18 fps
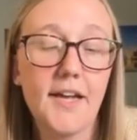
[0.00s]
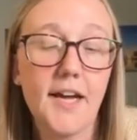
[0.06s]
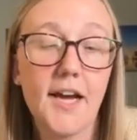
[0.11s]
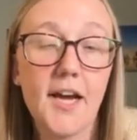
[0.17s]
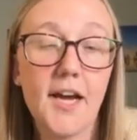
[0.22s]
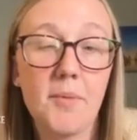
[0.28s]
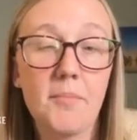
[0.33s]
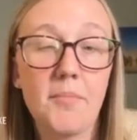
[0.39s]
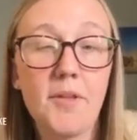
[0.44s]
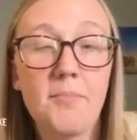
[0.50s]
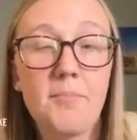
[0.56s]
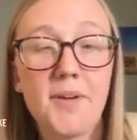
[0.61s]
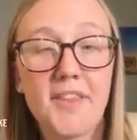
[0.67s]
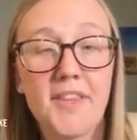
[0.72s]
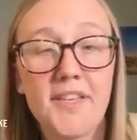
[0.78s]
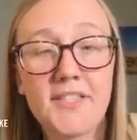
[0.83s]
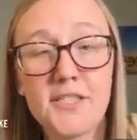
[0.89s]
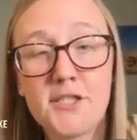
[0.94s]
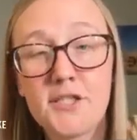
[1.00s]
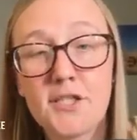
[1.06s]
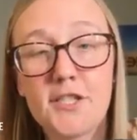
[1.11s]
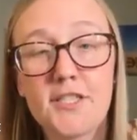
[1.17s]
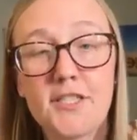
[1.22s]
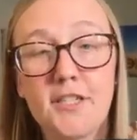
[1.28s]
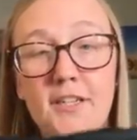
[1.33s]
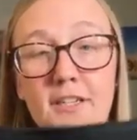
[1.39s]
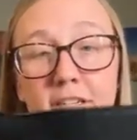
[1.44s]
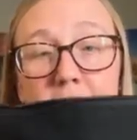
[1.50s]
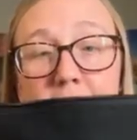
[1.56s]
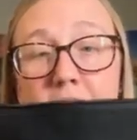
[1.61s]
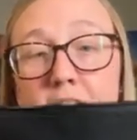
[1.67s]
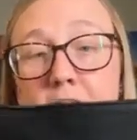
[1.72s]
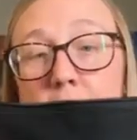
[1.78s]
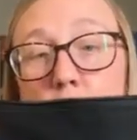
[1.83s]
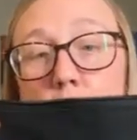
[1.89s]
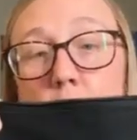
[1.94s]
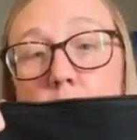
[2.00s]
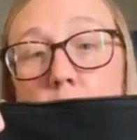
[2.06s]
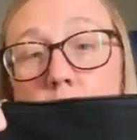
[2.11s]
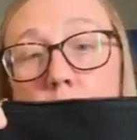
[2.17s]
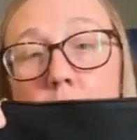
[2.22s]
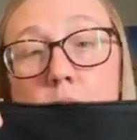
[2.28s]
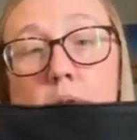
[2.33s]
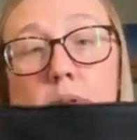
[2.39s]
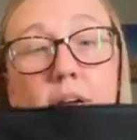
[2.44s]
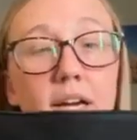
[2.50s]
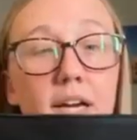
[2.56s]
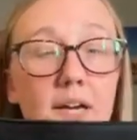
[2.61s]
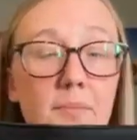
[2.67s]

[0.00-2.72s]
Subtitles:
But this is just like a little